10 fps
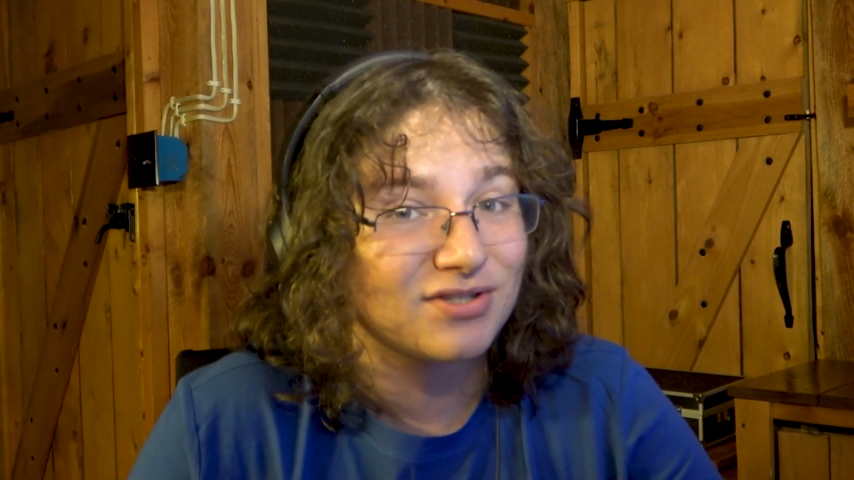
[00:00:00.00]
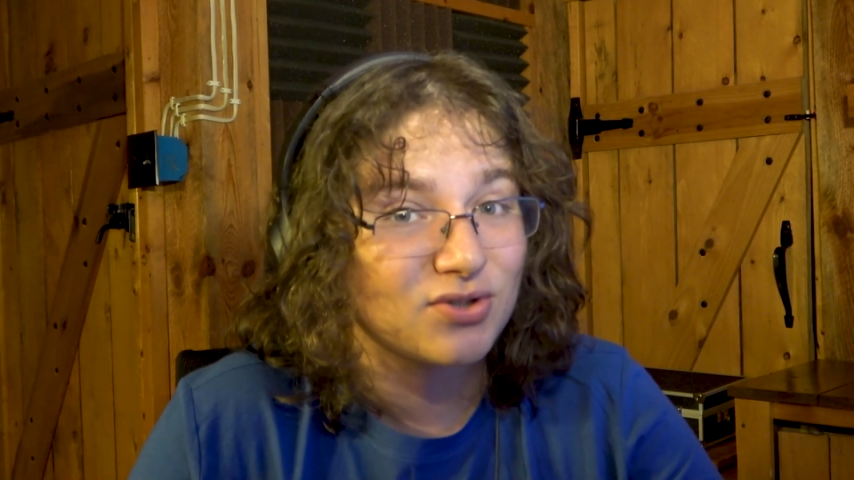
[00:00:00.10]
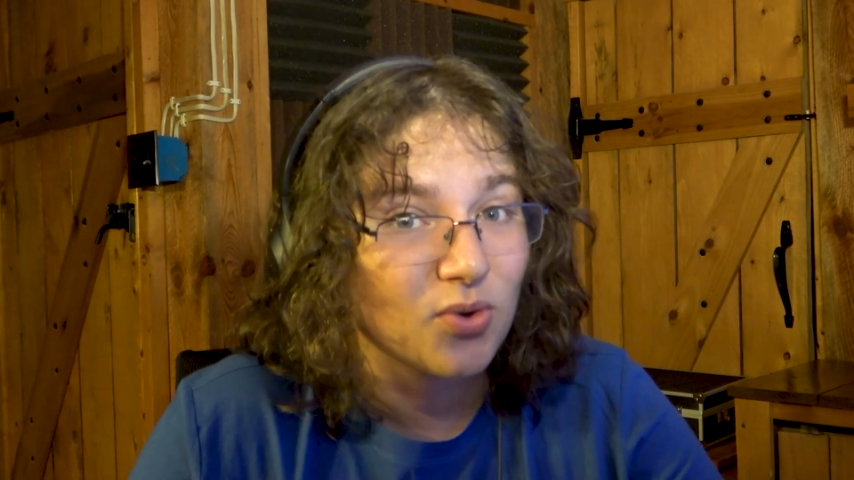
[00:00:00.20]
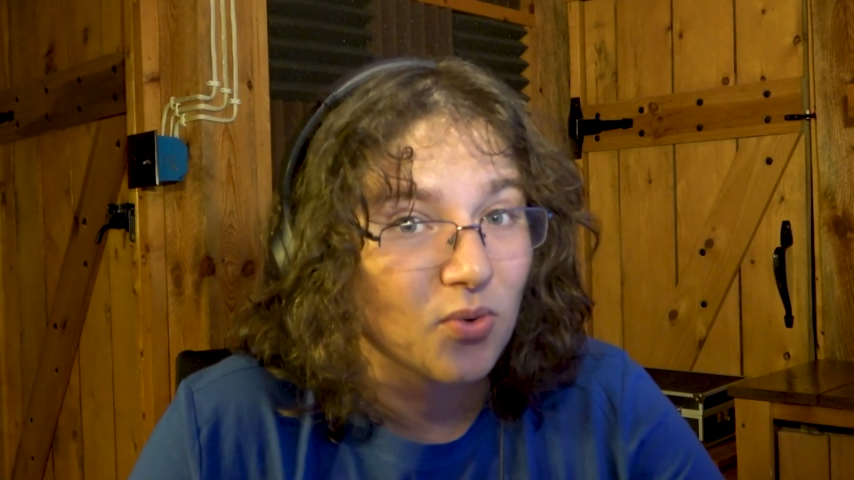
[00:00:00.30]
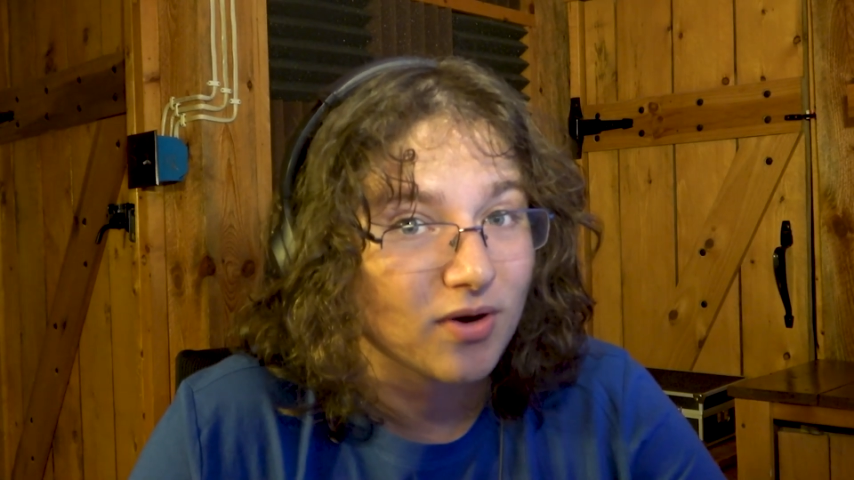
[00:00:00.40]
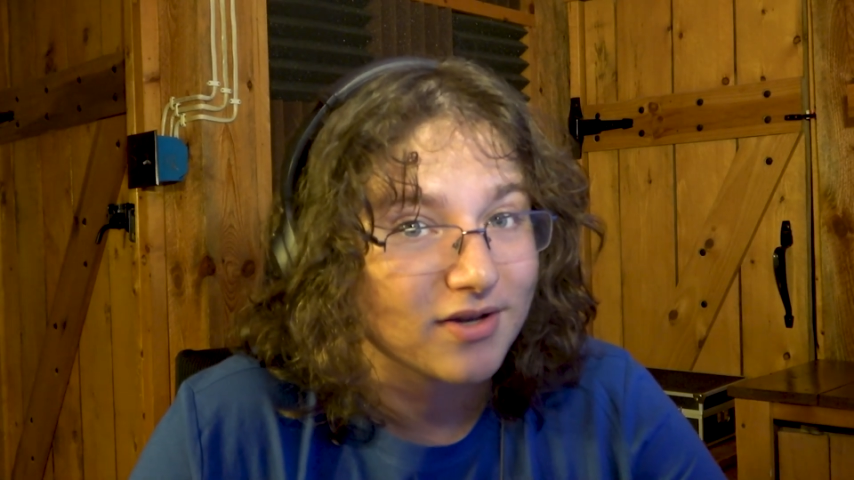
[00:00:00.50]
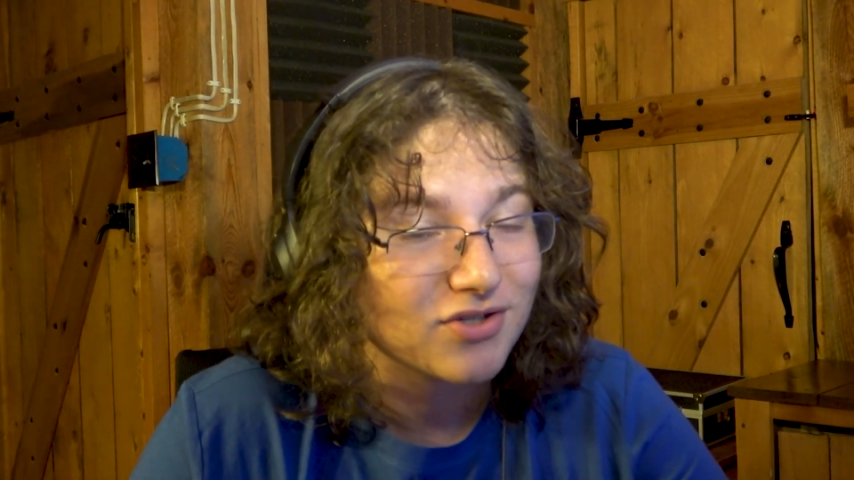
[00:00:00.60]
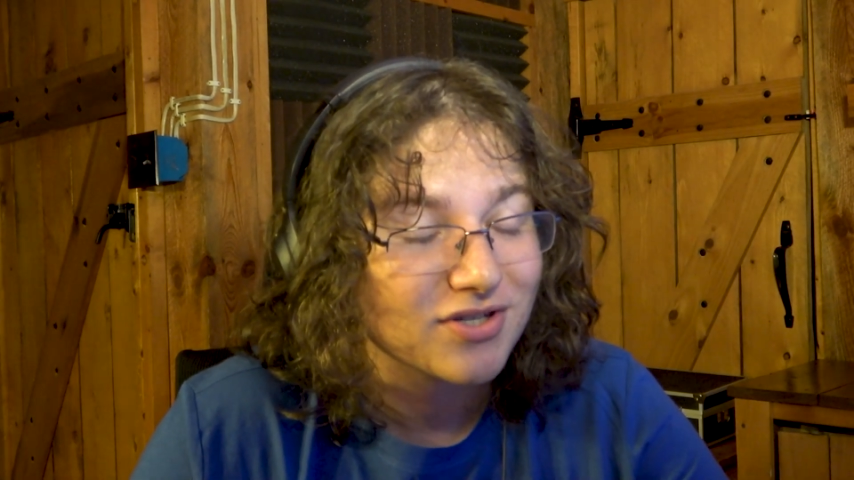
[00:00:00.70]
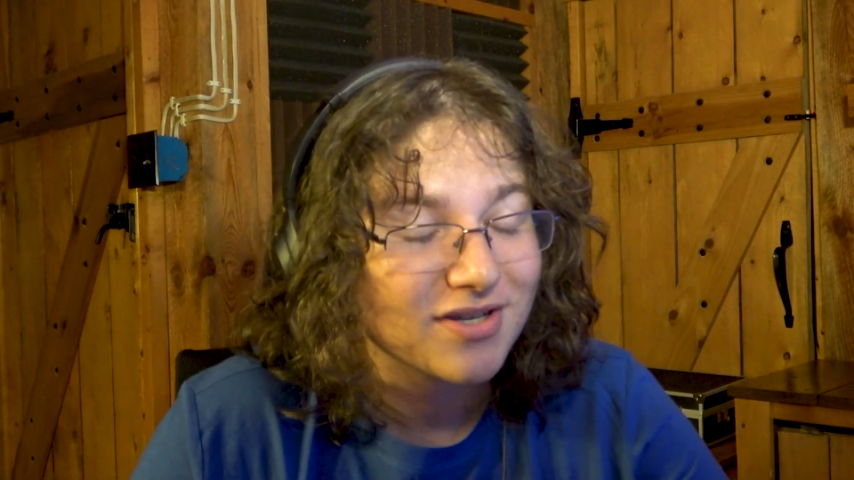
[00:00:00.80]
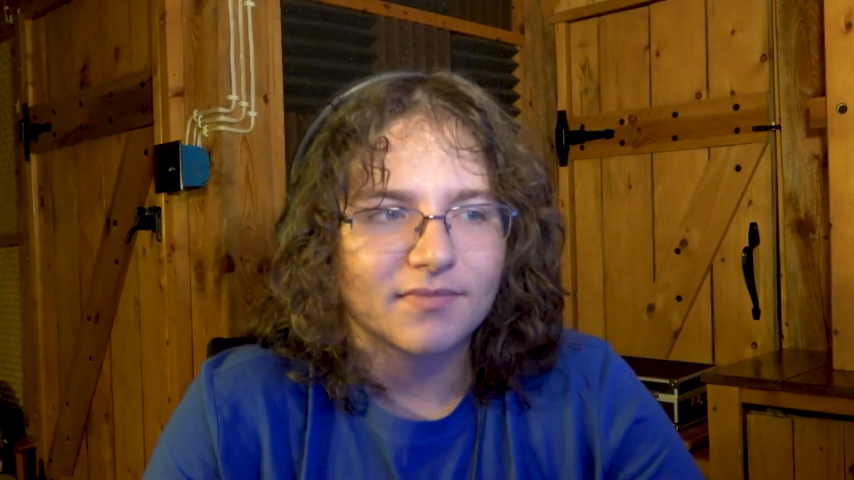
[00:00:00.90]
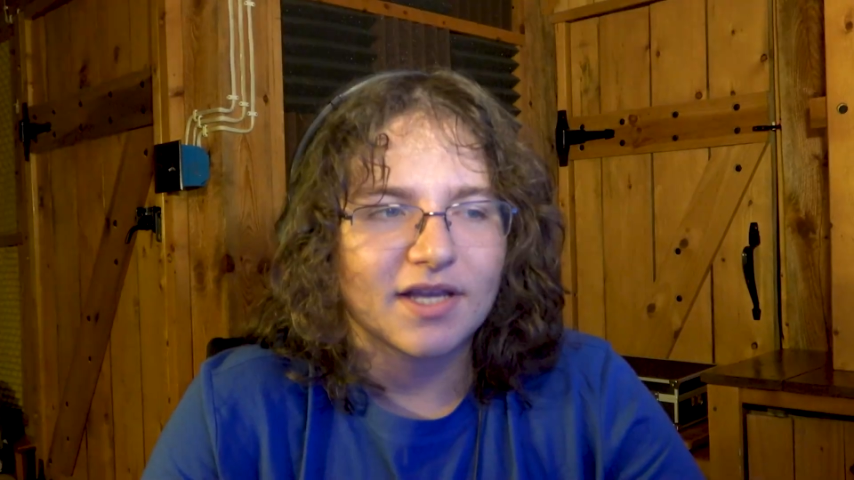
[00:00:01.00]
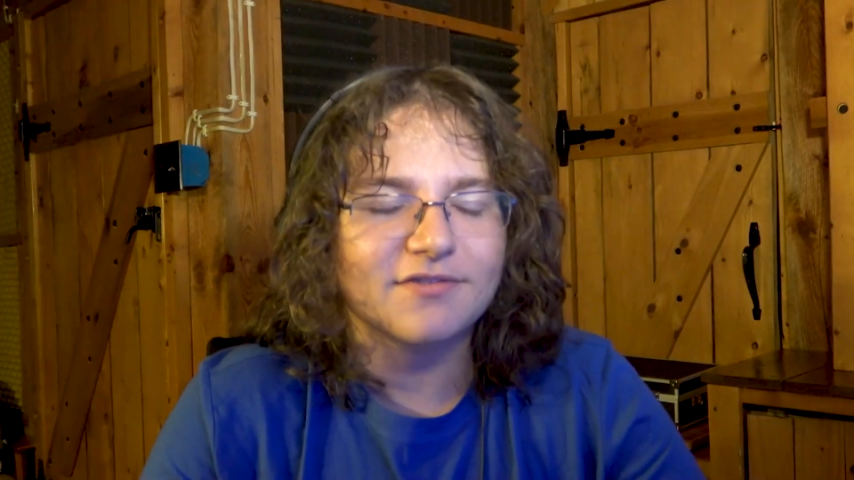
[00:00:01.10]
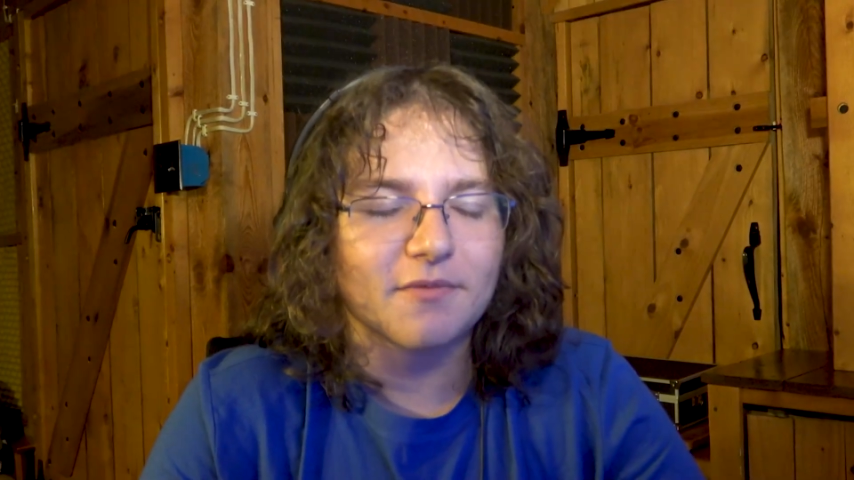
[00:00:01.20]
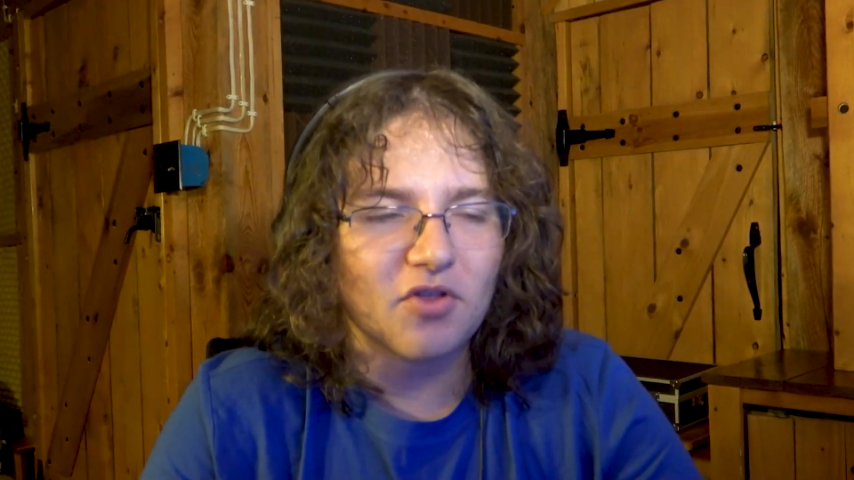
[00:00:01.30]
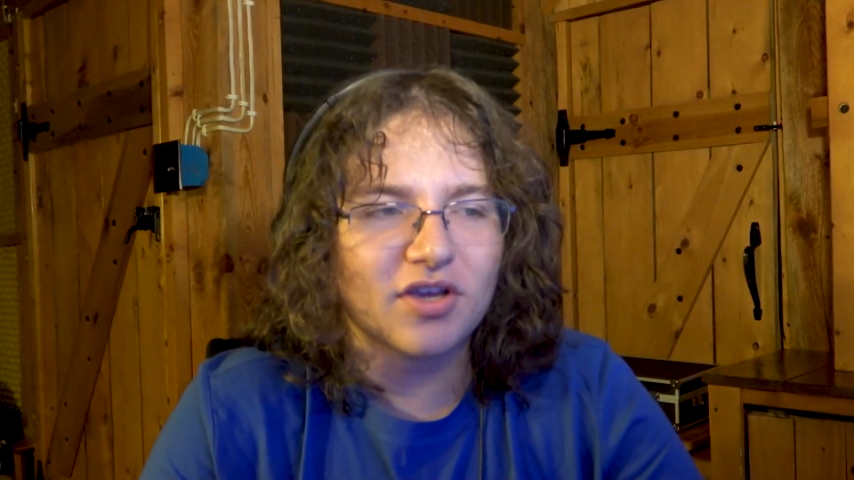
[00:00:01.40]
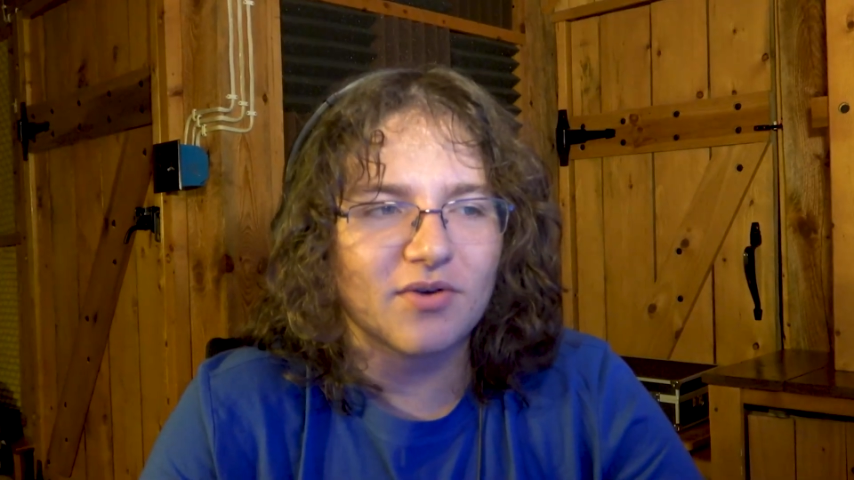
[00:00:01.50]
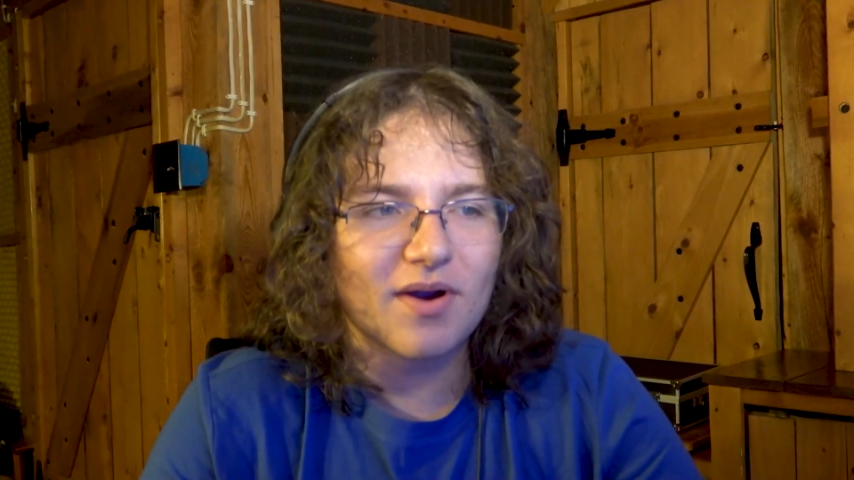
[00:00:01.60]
storage. Because from looking